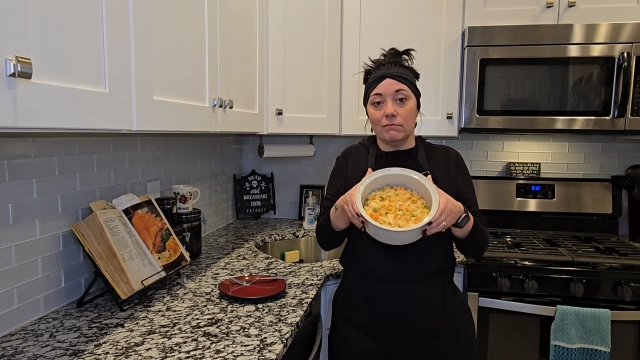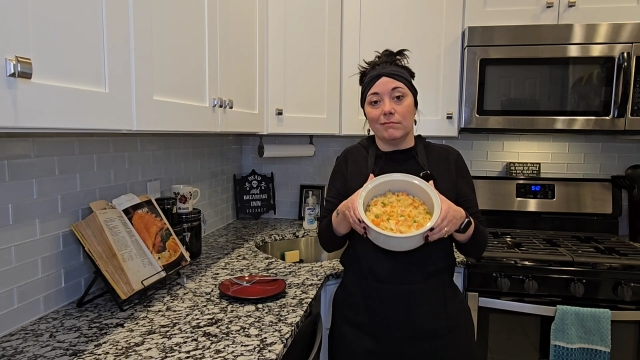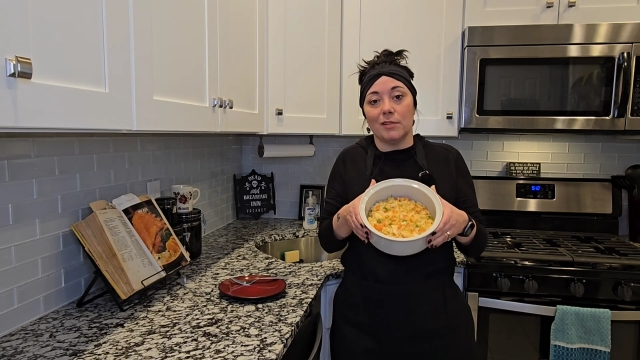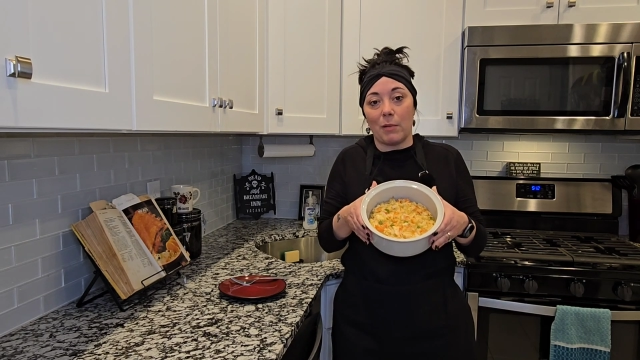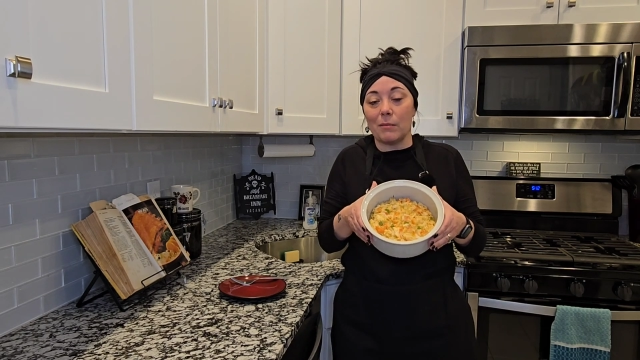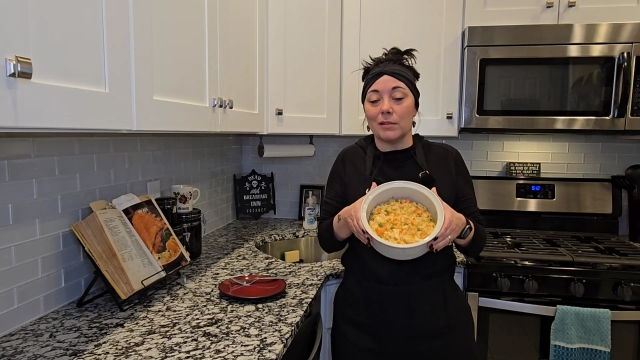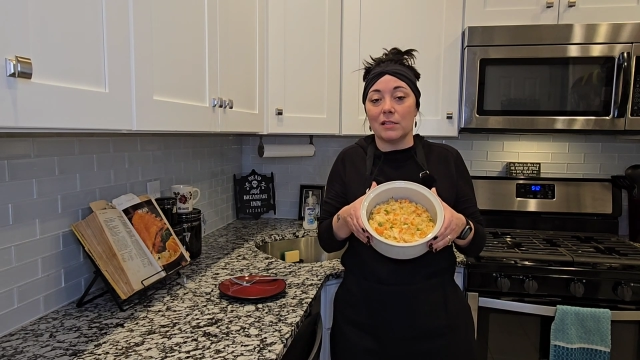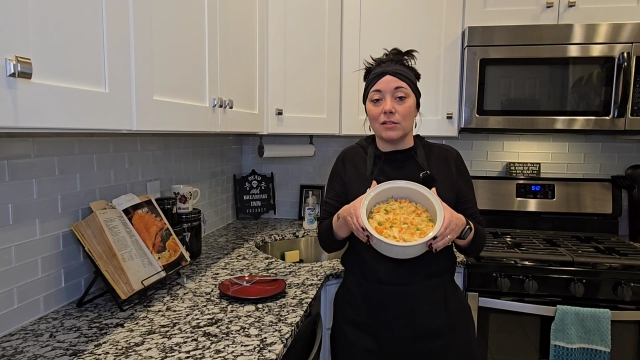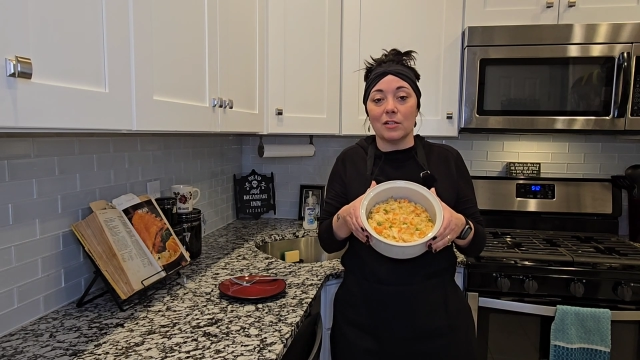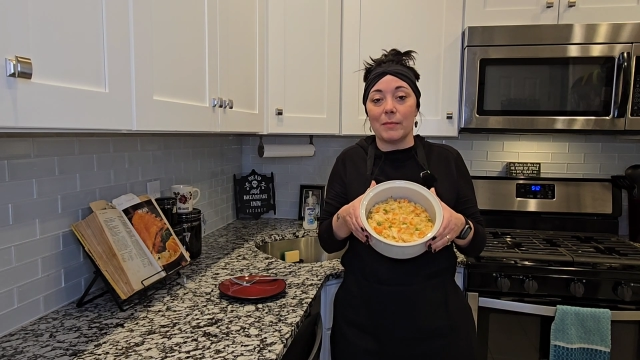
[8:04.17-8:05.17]
It's probably
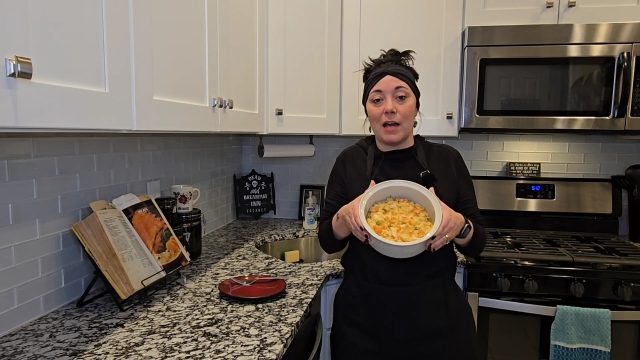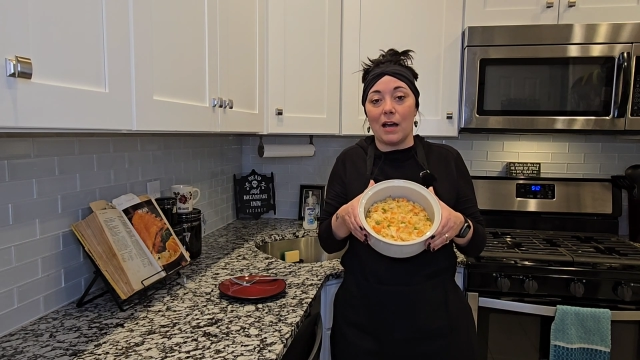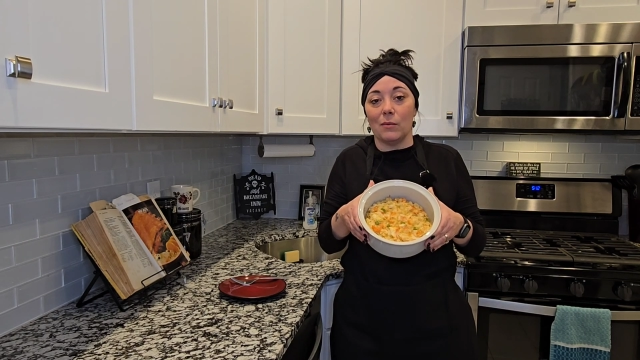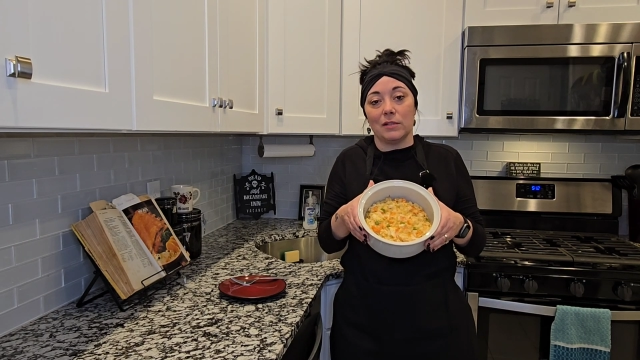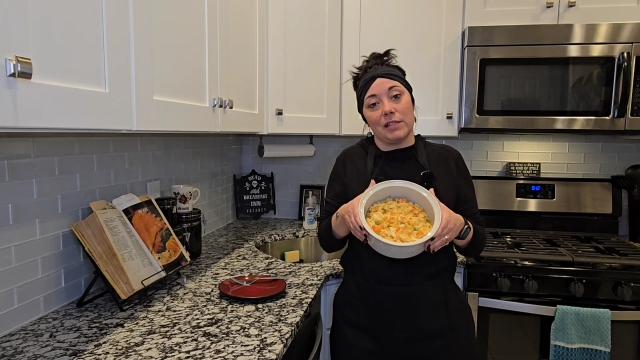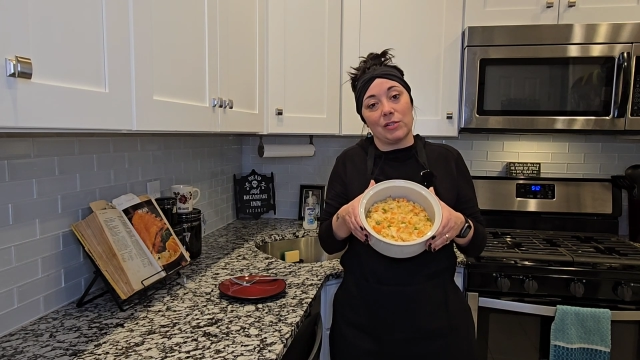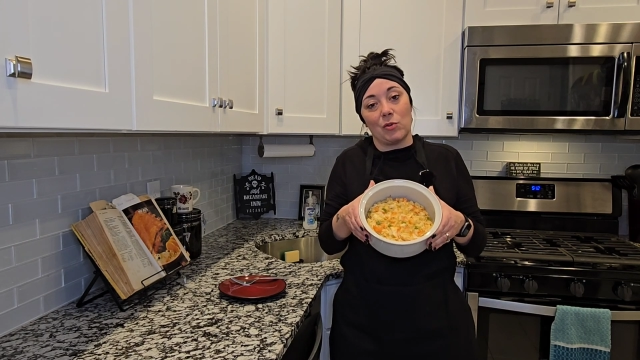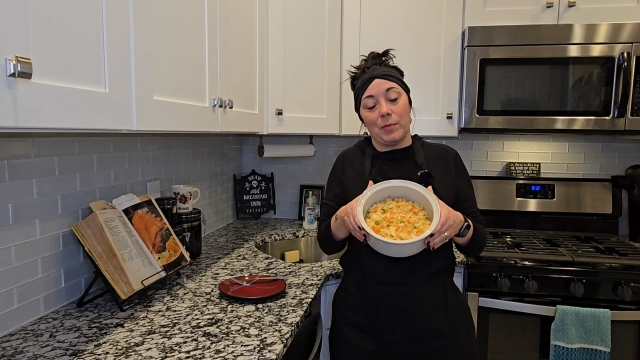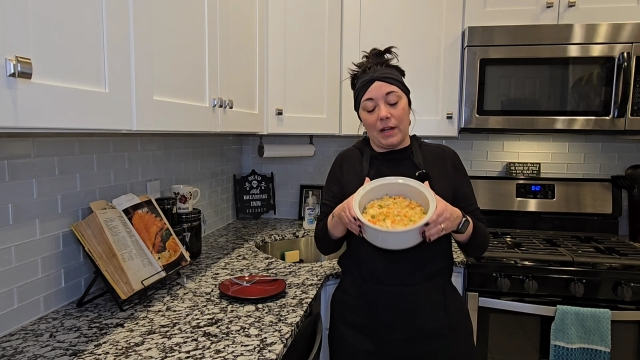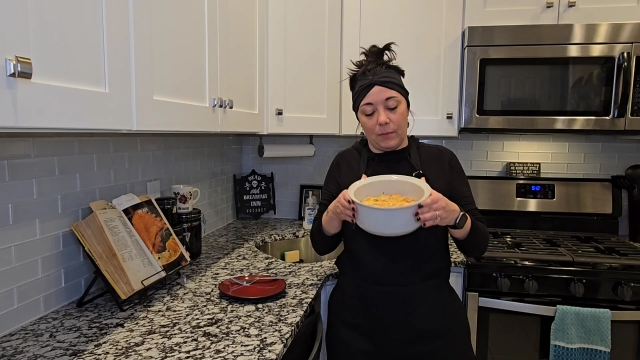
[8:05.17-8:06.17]
still gonna be hot once I
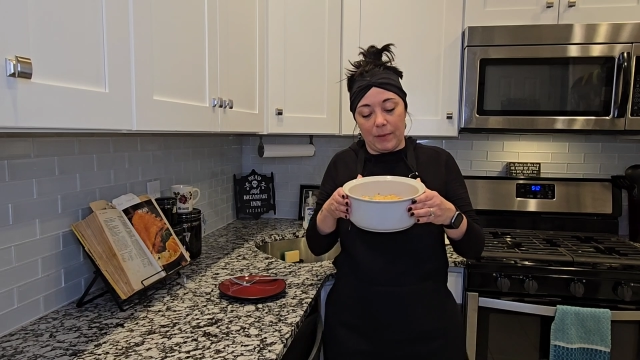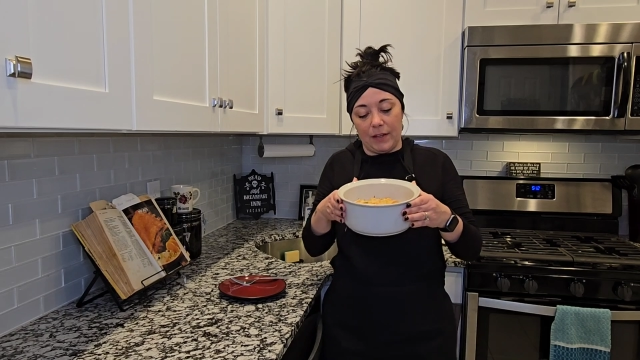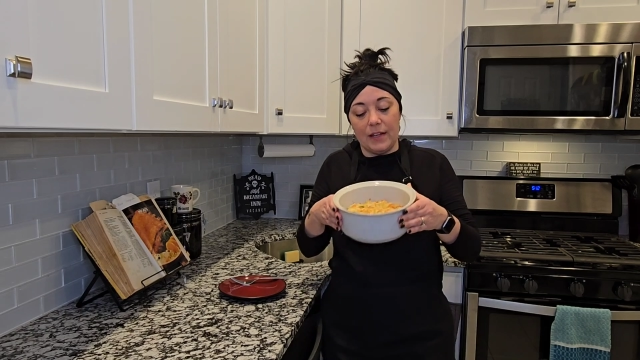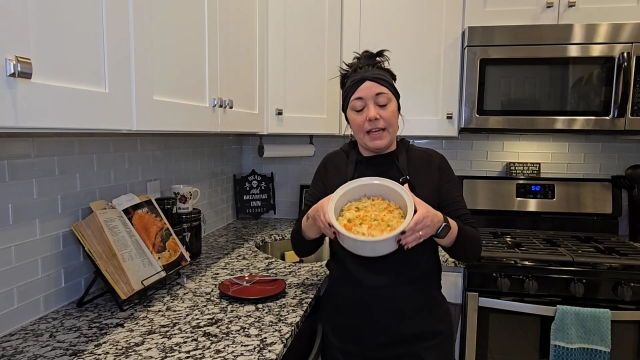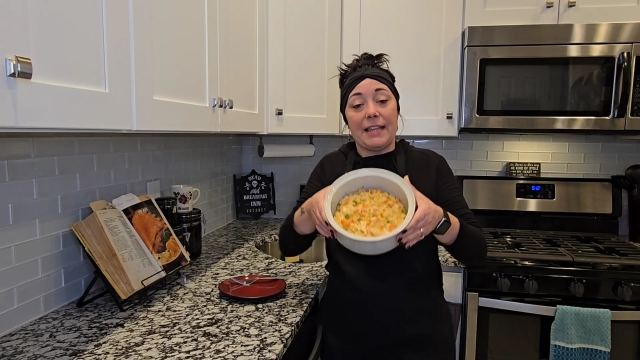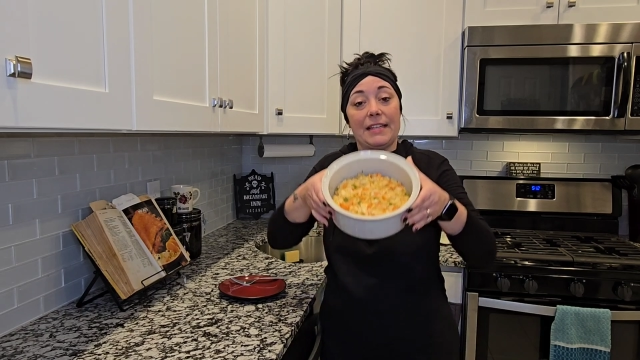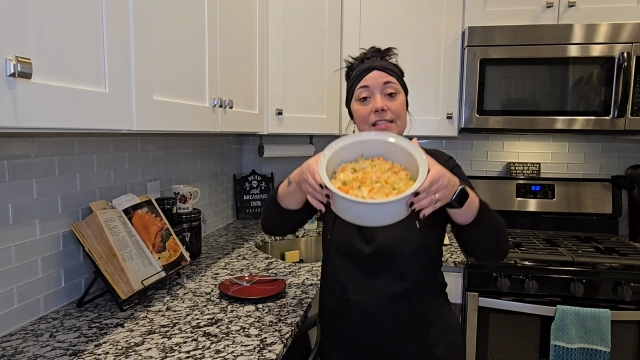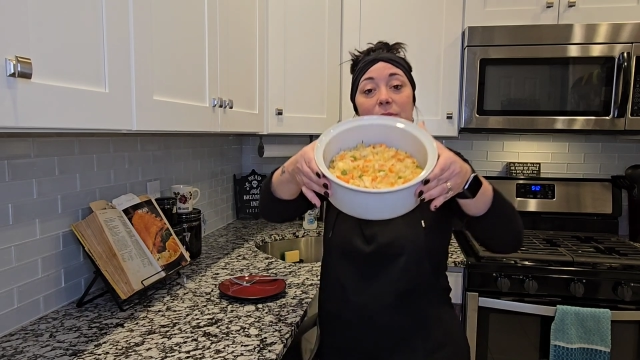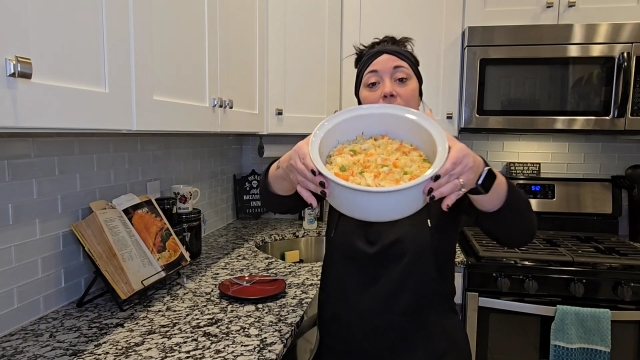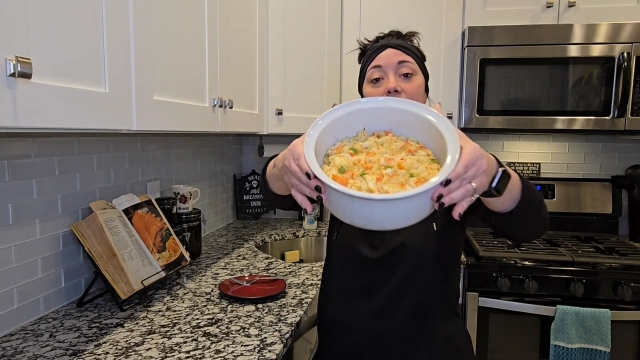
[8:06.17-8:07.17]
scoop it out, but this
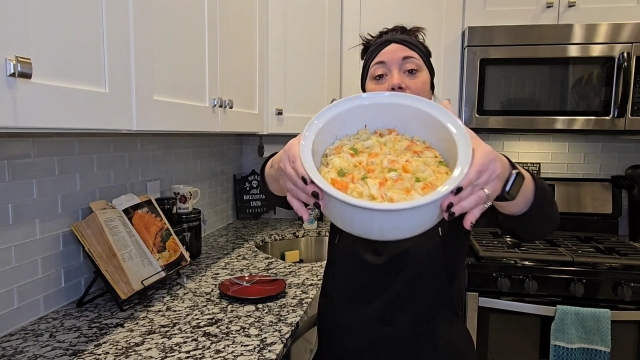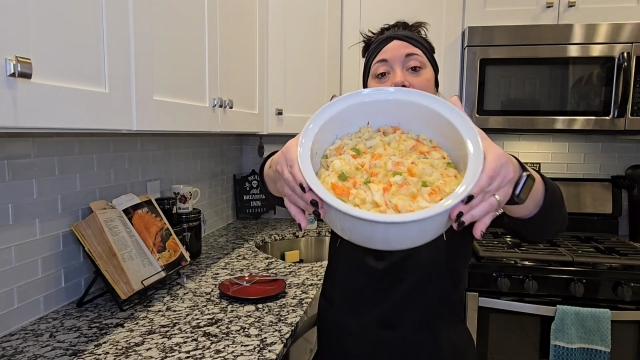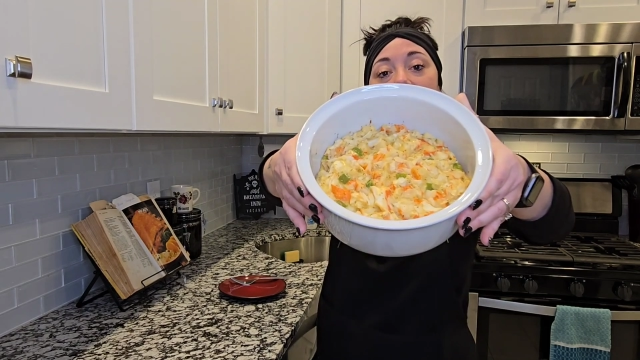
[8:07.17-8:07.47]
is what it looks